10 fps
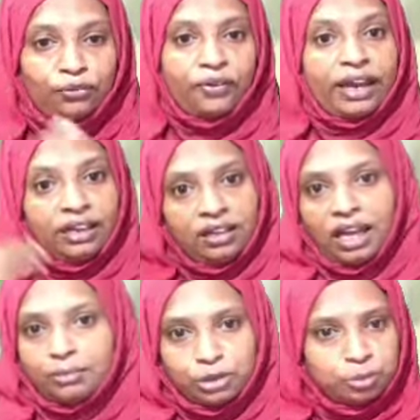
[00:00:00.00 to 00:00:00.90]
or 5
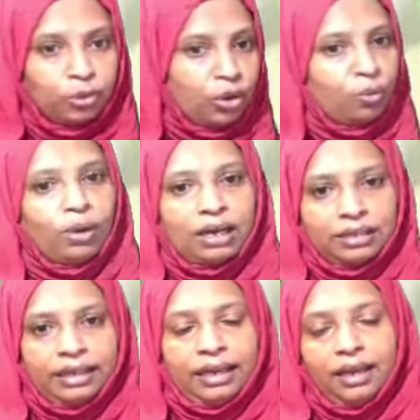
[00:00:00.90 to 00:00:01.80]
times more
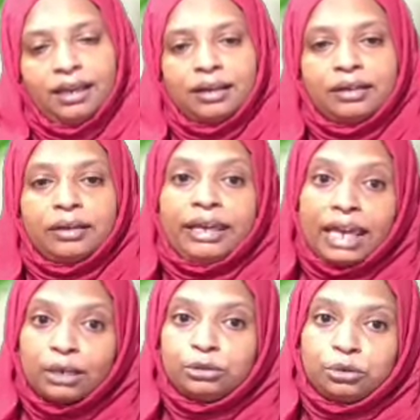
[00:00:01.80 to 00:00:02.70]
what they
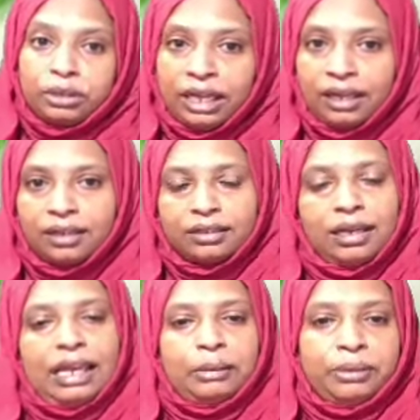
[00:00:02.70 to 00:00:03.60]
gave to the
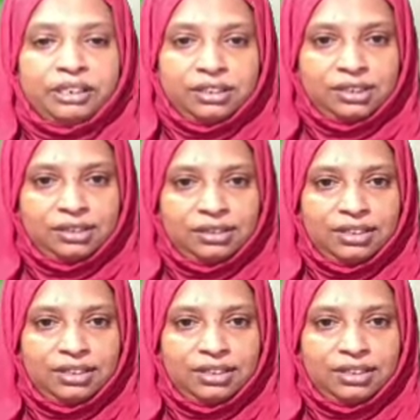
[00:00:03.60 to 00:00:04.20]
laborers.